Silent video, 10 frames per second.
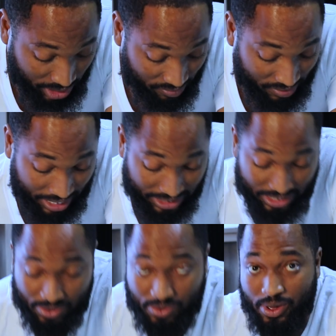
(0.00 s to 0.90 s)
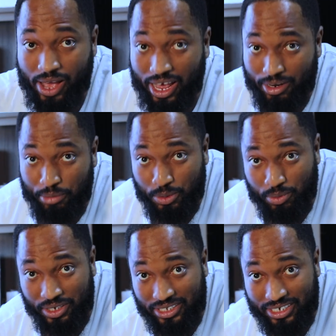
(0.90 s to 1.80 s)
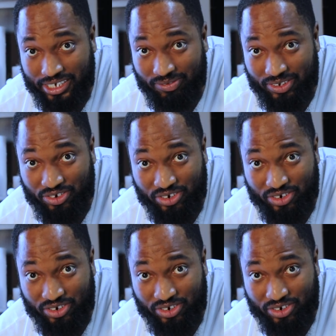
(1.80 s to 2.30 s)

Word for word: to give Casio and how much money to give the